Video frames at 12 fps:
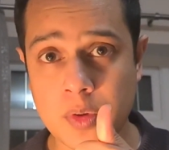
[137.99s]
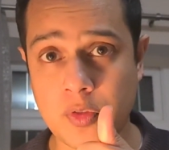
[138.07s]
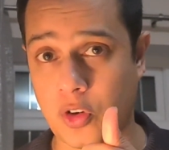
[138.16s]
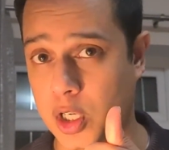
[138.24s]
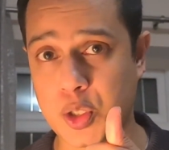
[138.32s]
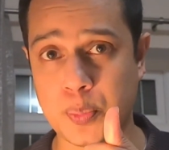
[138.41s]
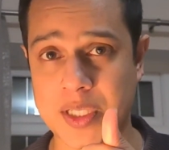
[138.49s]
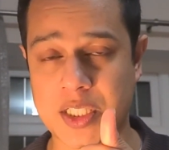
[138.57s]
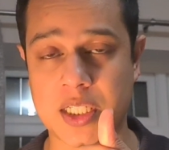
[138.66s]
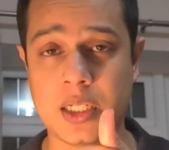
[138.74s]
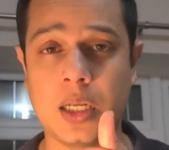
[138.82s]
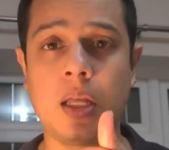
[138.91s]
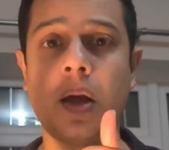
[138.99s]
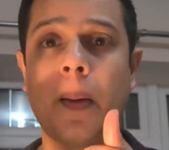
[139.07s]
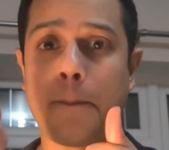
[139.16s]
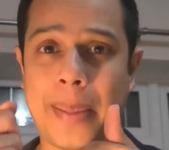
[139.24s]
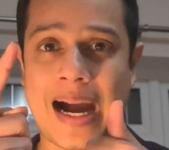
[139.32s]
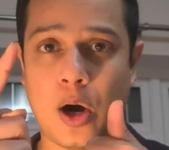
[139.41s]
volume button,
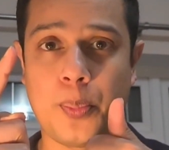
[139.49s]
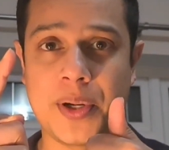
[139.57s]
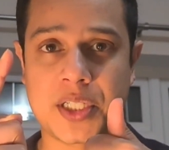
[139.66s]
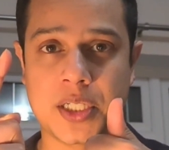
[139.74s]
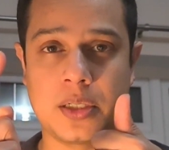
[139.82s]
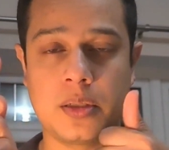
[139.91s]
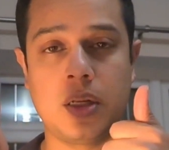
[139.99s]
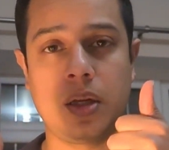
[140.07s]
power button.